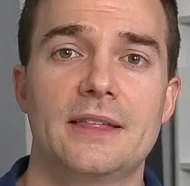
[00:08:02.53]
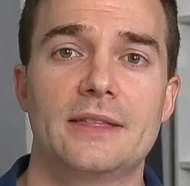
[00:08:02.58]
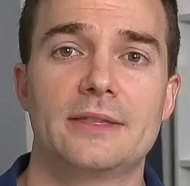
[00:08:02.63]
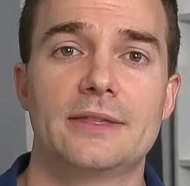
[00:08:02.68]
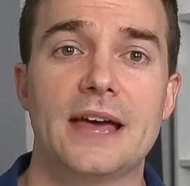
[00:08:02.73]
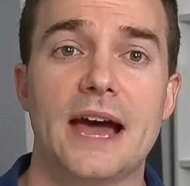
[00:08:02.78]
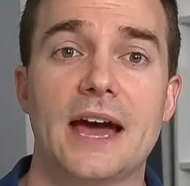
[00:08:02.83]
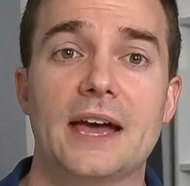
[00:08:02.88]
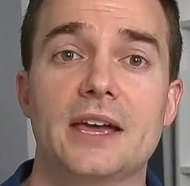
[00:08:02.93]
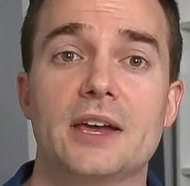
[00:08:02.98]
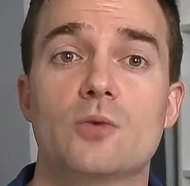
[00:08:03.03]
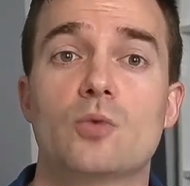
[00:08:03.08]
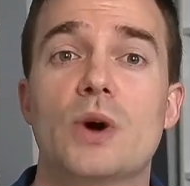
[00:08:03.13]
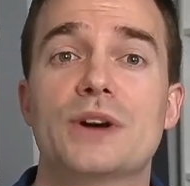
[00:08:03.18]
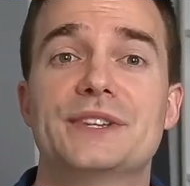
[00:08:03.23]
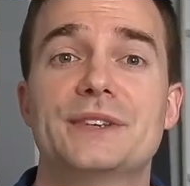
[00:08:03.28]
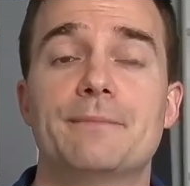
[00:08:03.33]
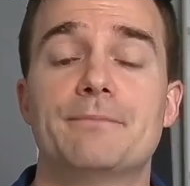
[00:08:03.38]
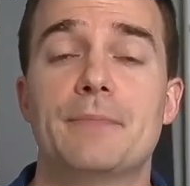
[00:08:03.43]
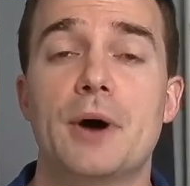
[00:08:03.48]
that it
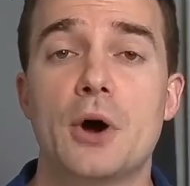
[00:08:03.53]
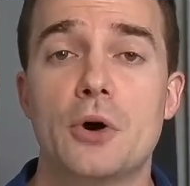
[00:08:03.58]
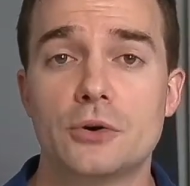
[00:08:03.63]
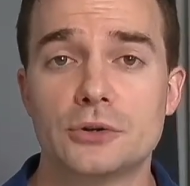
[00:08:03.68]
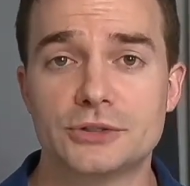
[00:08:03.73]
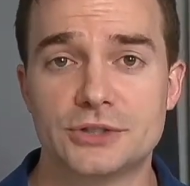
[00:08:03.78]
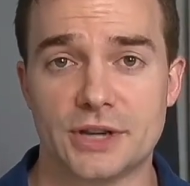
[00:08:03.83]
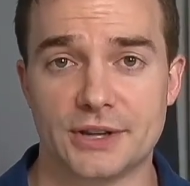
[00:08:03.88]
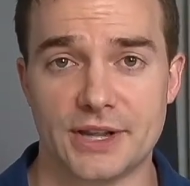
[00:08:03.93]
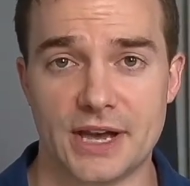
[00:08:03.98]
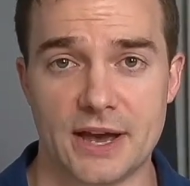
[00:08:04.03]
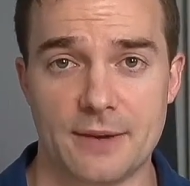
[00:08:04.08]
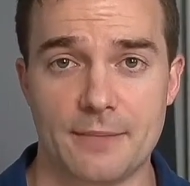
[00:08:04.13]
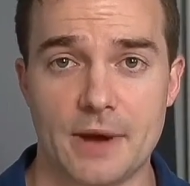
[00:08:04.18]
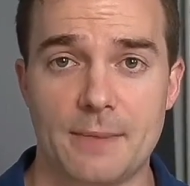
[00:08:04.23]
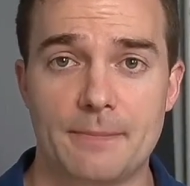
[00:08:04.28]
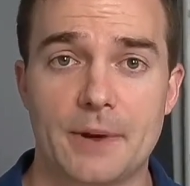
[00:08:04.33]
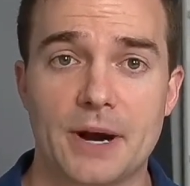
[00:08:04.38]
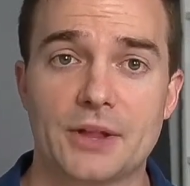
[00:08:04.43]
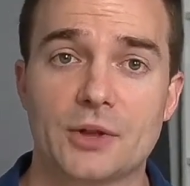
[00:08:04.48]
was imposed on
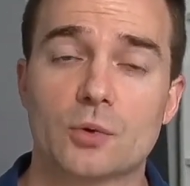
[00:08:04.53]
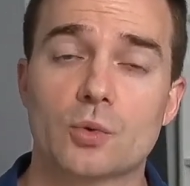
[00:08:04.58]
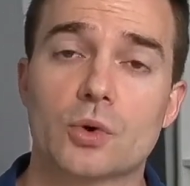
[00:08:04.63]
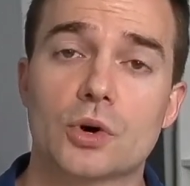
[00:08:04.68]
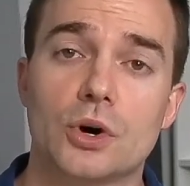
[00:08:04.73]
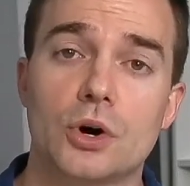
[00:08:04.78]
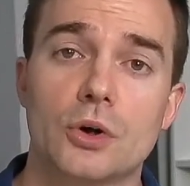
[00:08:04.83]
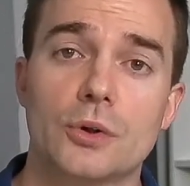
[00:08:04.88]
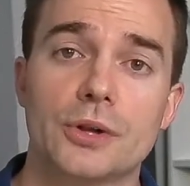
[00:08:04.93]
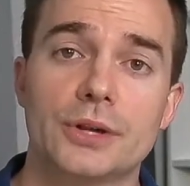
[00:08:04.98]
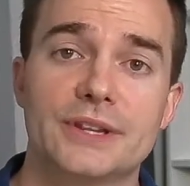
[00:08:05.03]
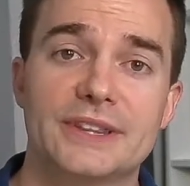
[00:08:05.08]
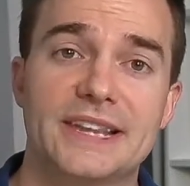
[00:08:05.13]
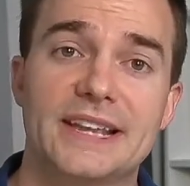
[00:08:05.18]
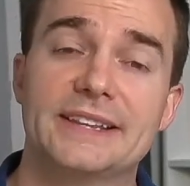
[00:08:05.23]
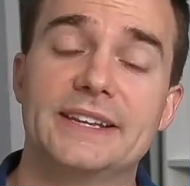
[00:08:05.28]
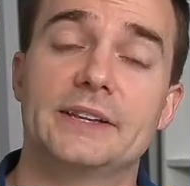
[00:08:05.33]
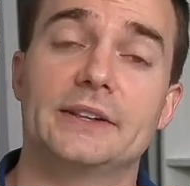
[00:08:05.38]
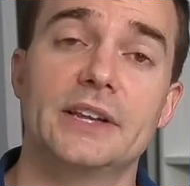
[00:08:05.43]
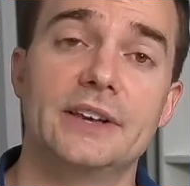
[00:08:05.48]
them by the world
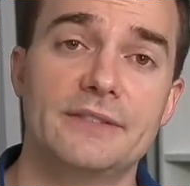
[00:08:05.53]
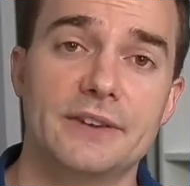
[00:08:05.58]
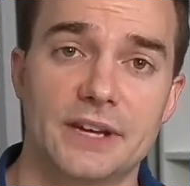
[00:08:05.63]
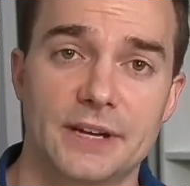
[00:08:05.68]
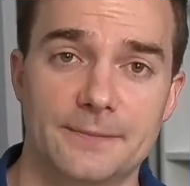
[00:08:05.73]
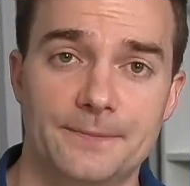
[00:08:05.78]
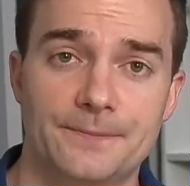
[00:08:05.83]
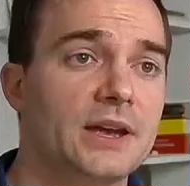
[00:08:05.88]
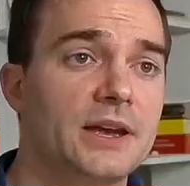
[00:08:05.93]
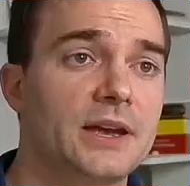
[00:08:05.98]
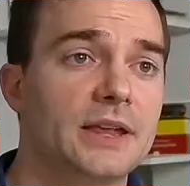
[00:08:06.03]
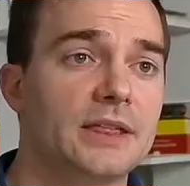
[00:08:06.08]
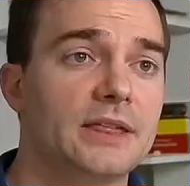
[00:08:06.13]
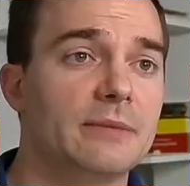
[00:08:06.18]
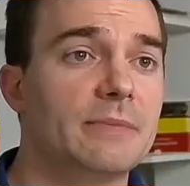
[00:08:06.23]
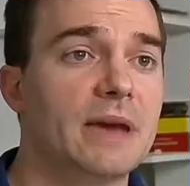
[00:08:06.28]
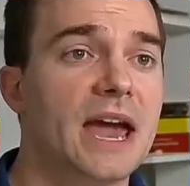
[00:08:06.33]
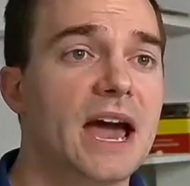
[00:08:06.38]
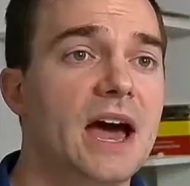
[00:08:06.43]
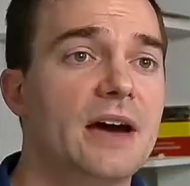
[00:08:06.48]
that they live in. They
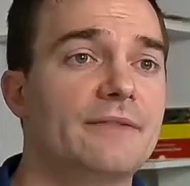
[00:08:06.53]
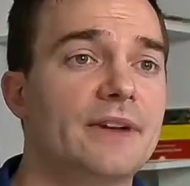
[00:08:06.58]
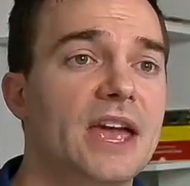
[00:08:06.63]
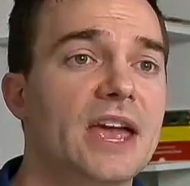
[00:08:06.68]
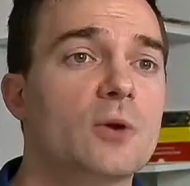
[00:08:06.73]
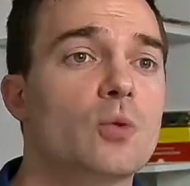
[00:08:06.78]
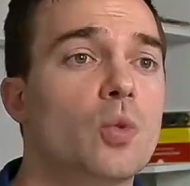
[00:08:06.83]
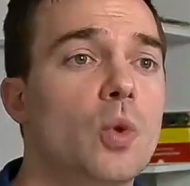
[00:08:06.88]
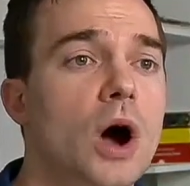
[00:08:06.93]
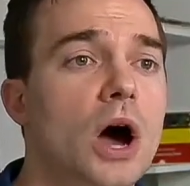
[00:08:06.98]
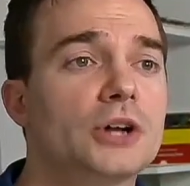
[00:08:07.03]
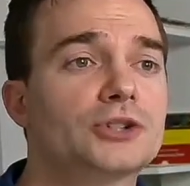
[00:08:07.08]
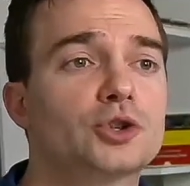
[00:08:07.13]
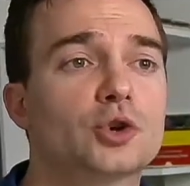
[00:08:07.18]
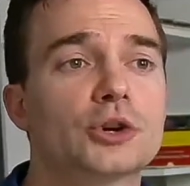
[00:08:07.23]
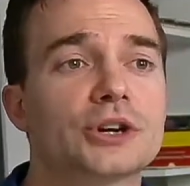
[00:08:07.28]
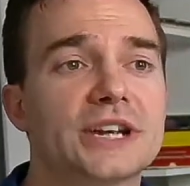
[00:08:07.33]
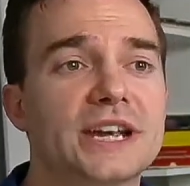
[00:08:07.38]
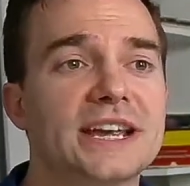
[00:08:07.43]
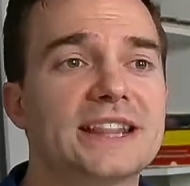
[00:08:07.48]
may have a want
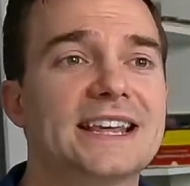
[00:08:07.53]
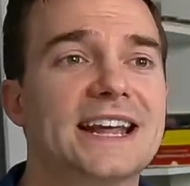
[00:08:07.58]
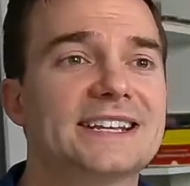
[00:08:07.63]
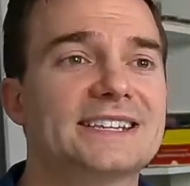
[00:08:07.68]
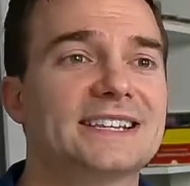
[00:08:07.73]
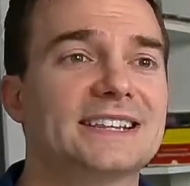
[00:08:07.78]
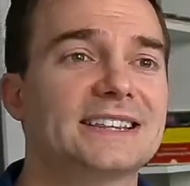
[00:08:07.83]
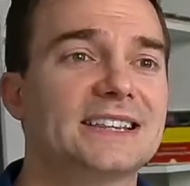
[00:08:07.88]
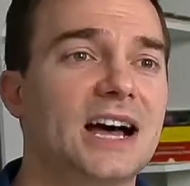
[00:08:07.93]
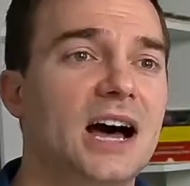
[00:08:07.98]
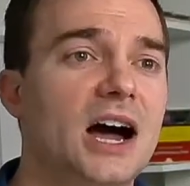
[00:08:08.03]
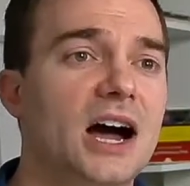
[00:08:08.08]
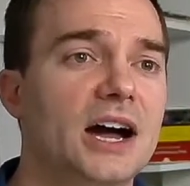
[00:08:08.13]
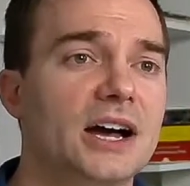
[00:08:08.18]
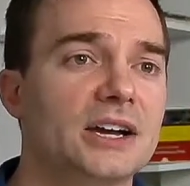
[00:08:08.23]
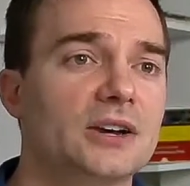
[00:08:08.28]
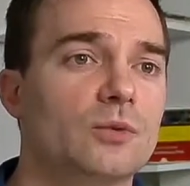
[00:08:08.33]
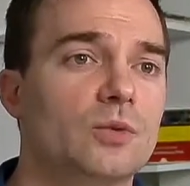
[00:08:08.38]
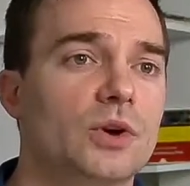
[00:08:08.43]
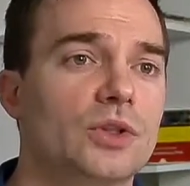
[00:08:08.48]
or need that is
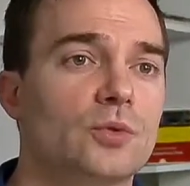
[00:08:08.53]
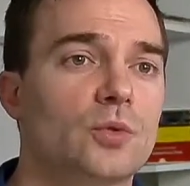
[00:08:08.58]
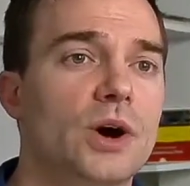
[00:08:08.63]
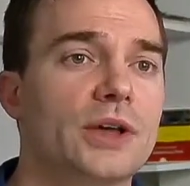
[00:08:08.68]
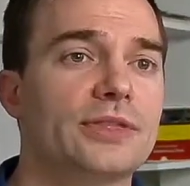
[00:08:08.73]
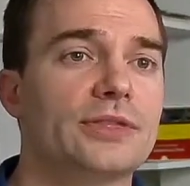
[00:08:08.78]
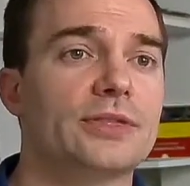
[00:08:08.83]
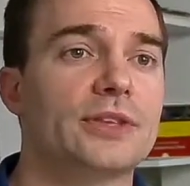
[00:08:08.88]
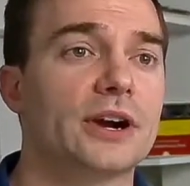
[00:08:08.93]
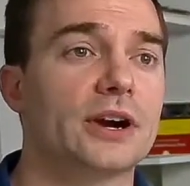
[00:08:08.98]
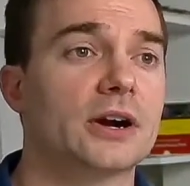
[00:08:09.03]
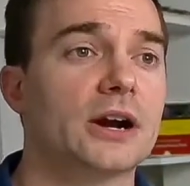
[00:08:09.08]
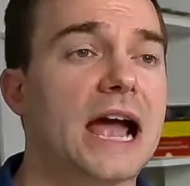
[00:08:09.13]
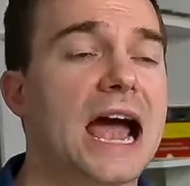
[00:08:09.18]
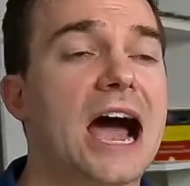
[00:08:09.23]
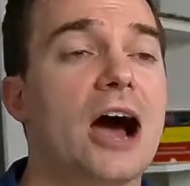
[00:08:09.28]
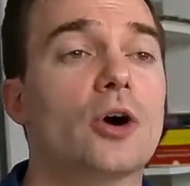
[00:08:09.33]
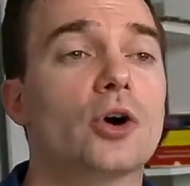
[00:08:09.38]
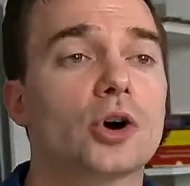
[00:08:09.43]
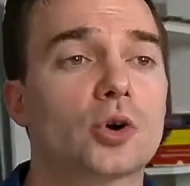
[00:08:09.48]
aligned with what their
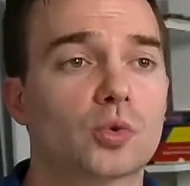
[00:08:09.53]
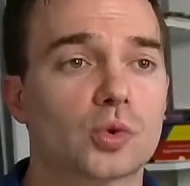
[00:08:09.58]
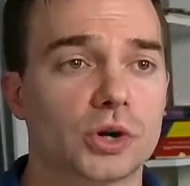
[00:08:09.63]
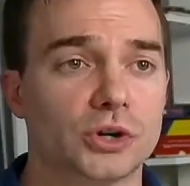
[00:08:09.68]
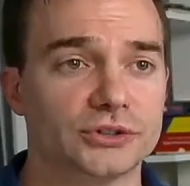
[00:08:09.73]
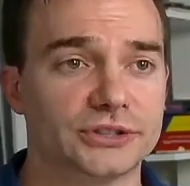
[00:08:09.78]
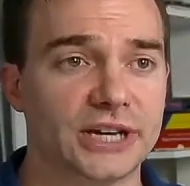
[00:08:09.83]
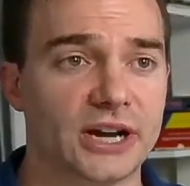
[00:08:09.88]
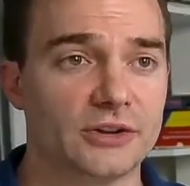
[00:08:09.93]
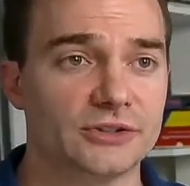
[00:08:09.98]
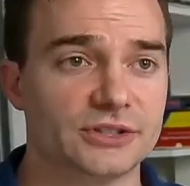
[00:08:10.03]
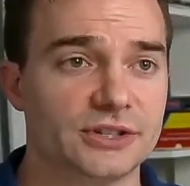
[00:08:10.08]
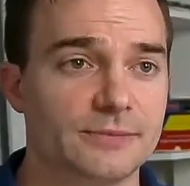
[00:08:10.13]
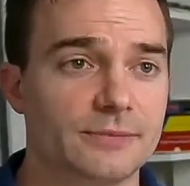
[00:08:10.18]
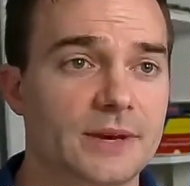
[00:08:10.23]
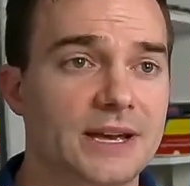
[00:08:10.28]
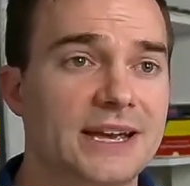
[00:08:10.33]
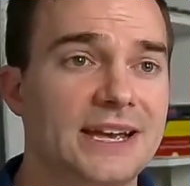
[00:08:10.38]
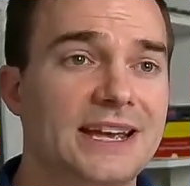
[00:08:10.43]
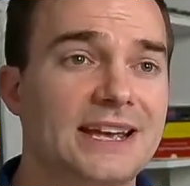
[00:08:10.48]
outer world tells
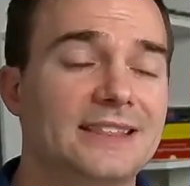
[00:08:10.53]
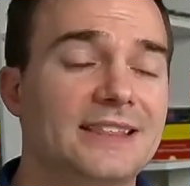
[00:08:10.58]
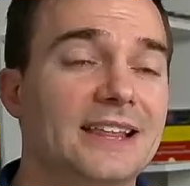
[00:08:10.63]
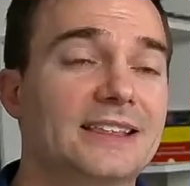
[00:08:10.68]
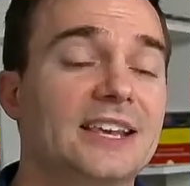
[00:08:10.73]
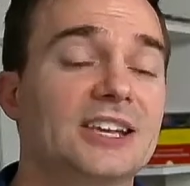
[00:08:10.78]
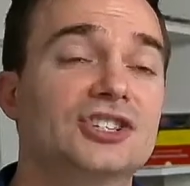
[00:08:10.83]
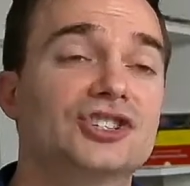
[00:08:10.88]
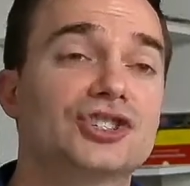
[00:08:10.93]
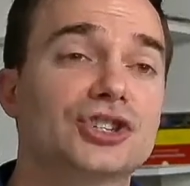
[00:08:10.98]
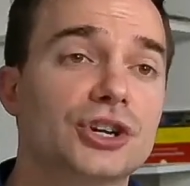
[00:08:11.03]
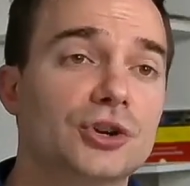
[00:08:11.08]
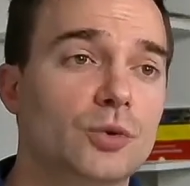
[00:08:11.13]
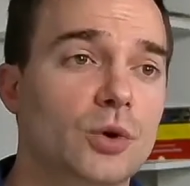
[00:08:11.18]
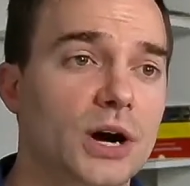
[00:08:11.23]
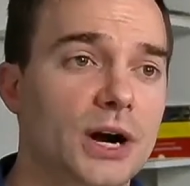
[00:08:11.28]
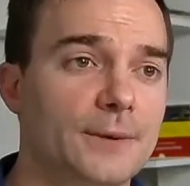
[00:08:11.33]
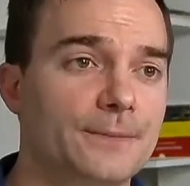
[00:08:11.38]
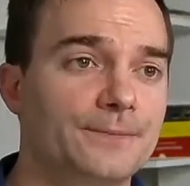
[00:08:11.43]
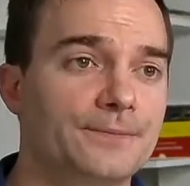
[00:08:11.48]
them that they should want.